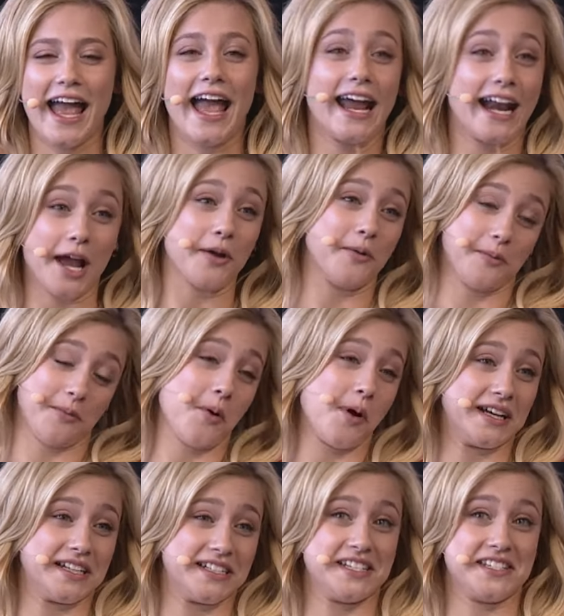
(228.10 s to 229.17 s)
And I
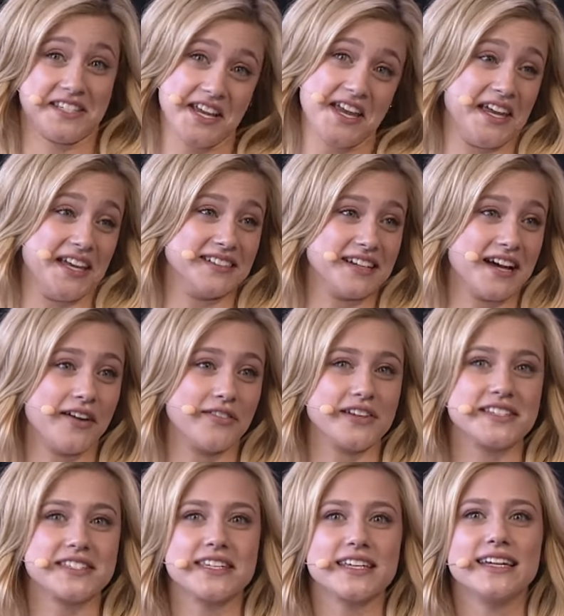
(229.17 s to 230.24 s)
wanted to see,
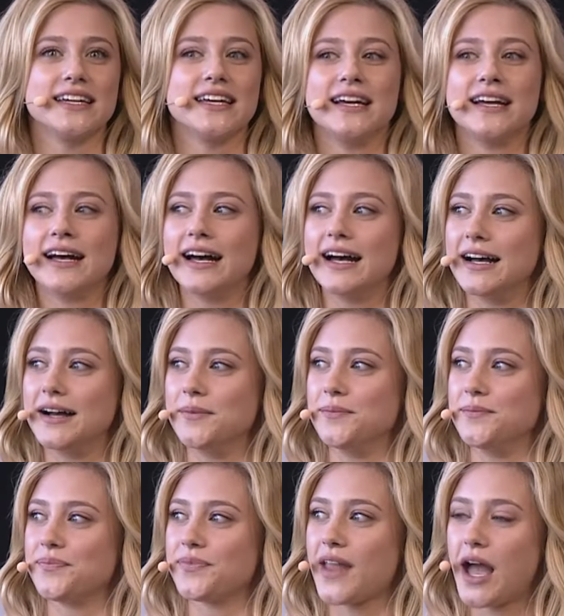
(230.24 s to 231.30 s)
obviously.
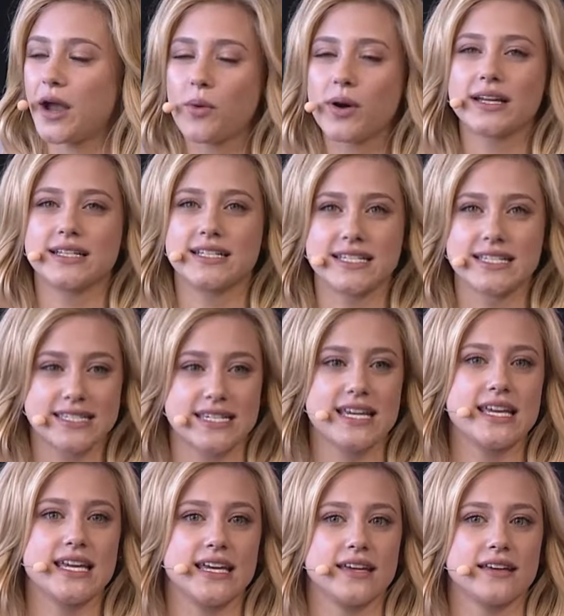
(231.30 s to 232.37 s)
Um, I wanted to
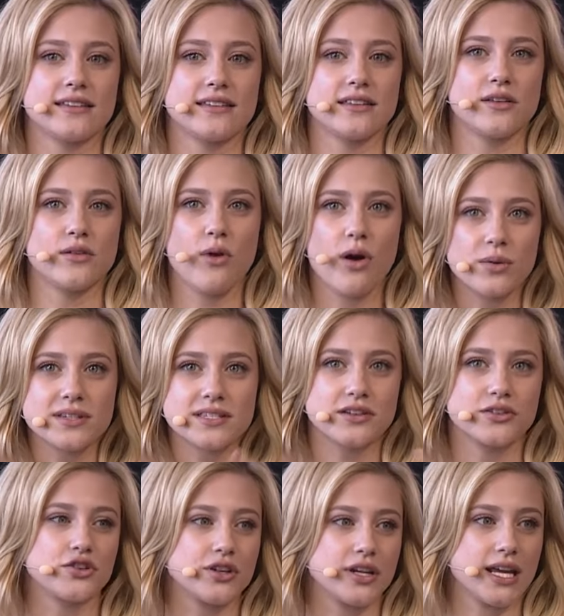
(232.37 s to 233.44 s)
see what was
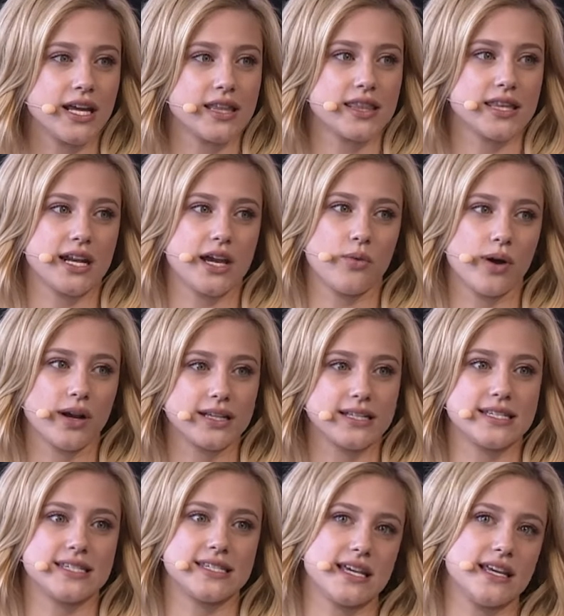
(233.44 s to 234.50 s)
underneath, and I wanted
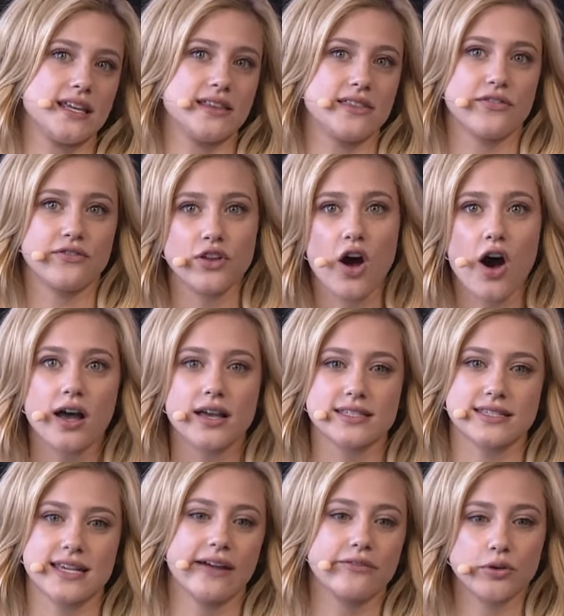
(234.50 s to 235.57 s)
to see the
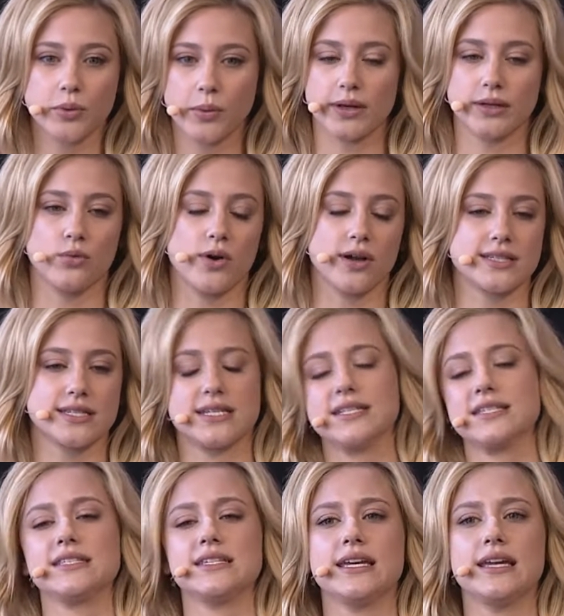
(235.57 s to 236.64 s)
flaws. Everyone wants to
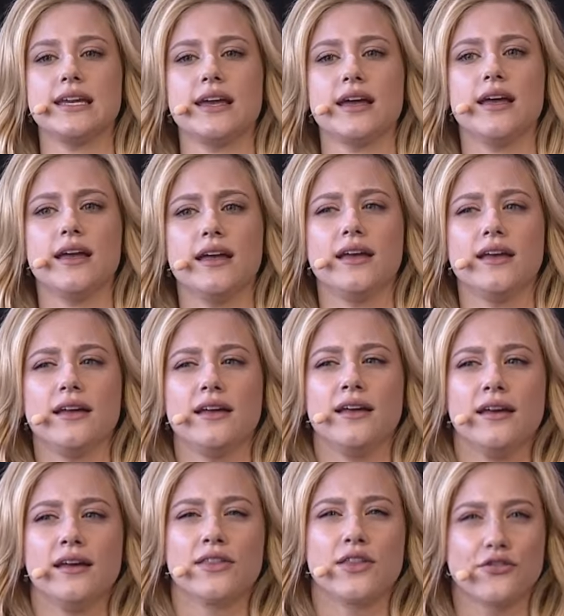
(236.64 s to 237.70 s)
see
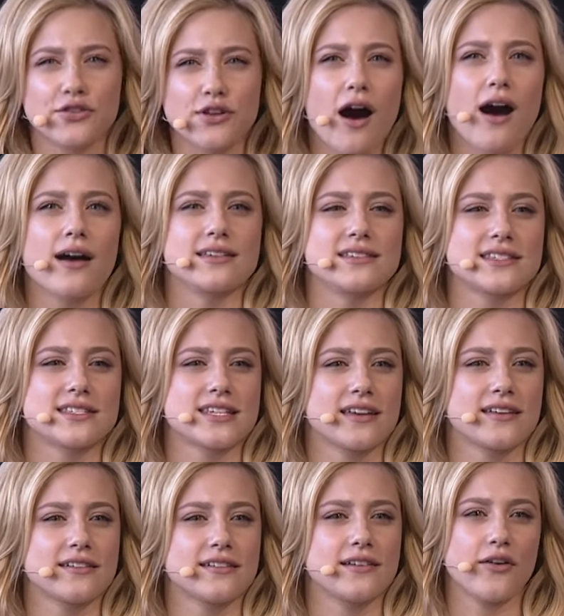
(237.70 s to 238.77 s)
the flaws
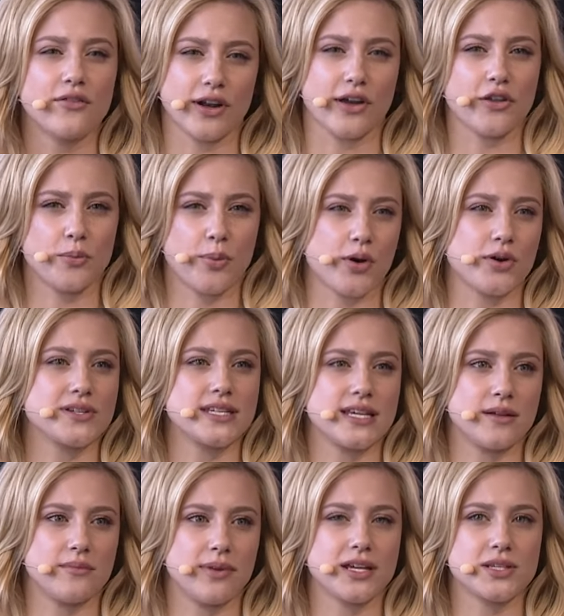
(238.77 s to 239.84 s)
of another
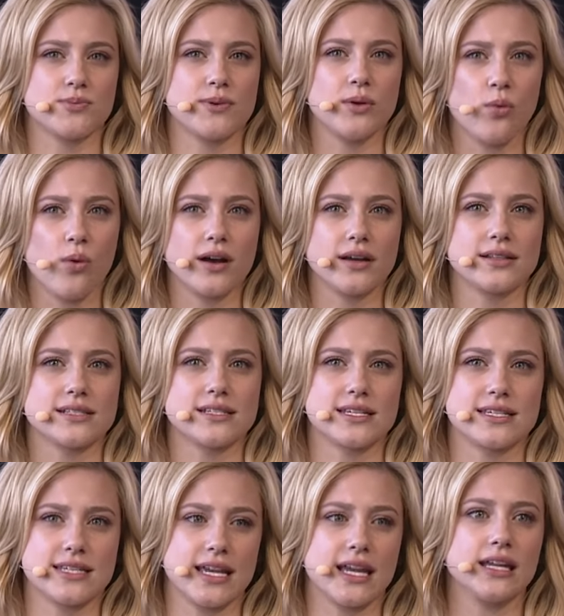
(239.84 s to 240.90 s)
person because we want
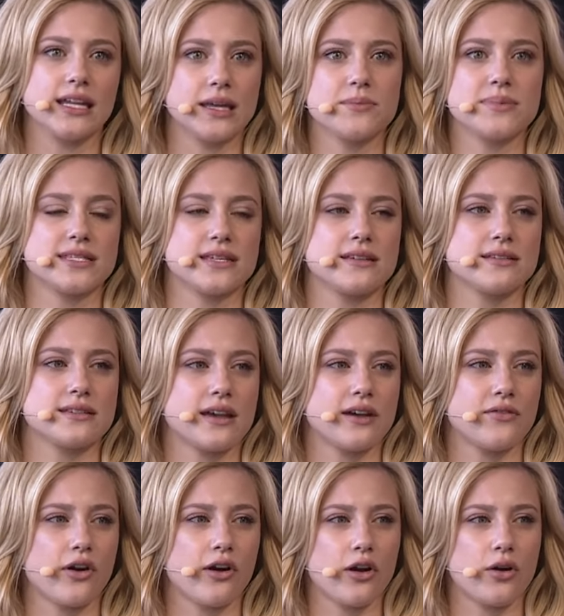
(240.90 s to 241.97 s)
to see glimpses
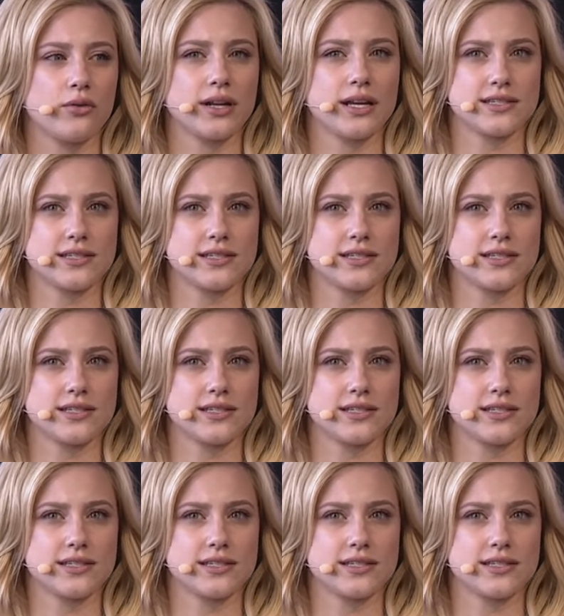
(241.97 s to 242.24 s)
of our own